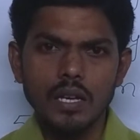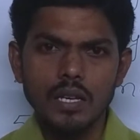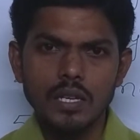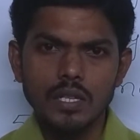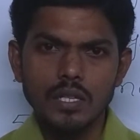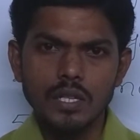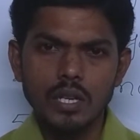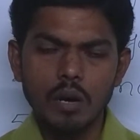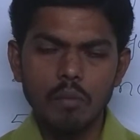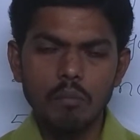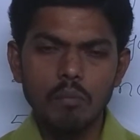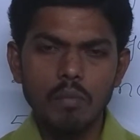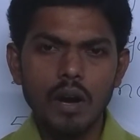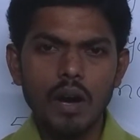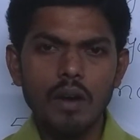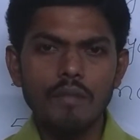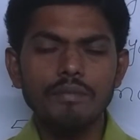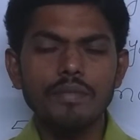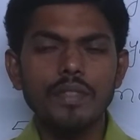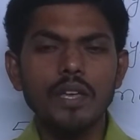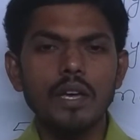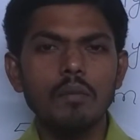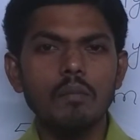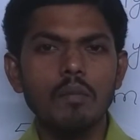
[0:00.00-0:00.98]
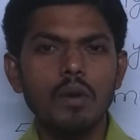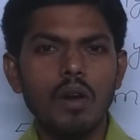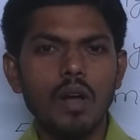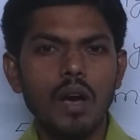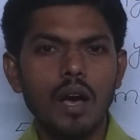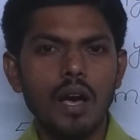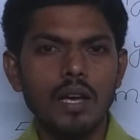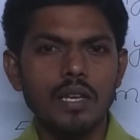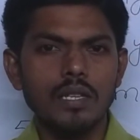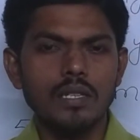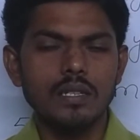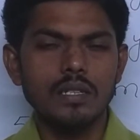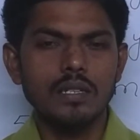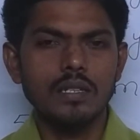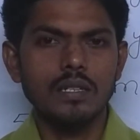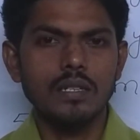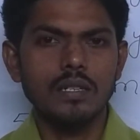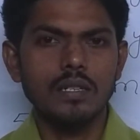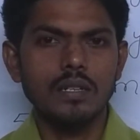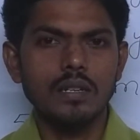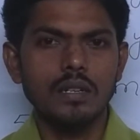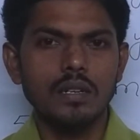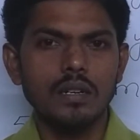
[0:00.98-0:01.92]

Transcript: Some of them lost